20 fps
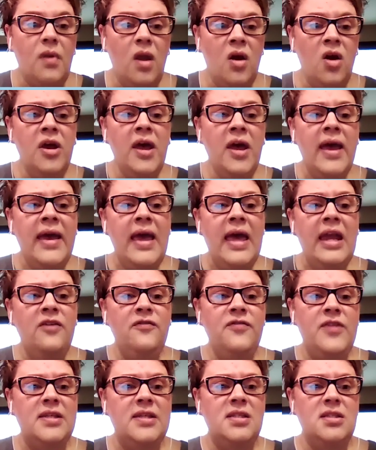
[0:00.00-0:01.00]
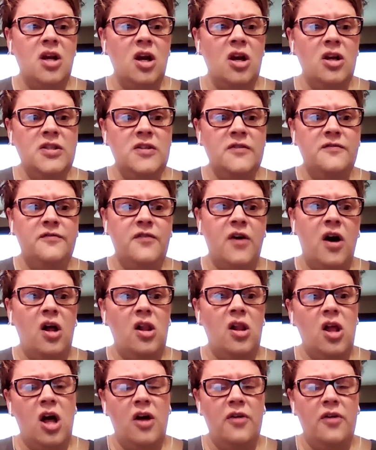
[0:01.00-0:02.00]
Okay. And if they start to
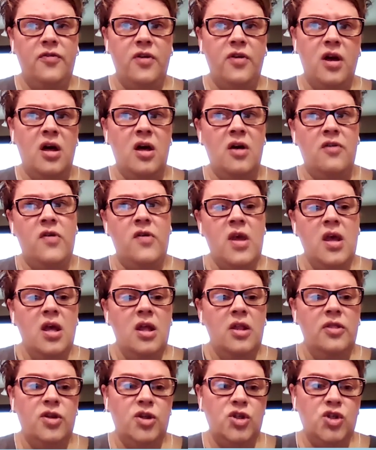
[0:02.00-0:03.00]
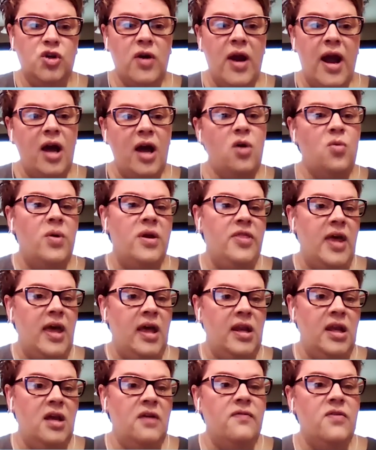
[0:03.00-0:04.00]
fall off of the track with
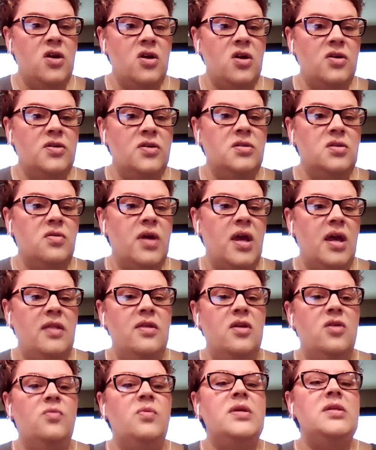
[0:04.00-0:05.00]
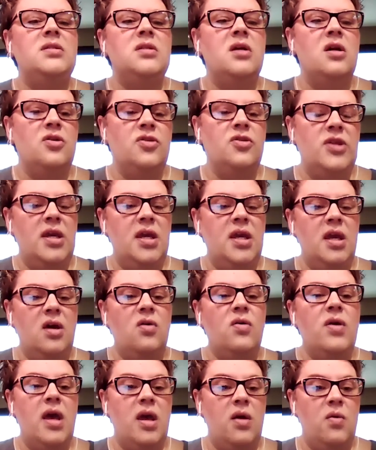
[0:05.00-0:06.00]
any of those, okay, then we start thinking,
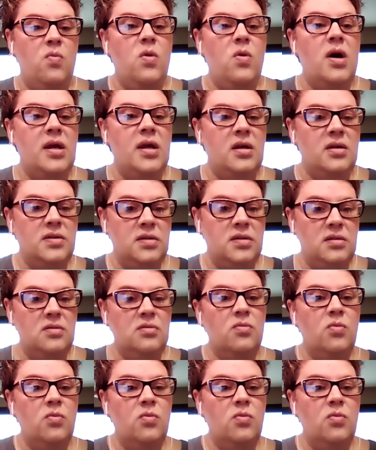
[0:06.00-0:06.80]
okay, what else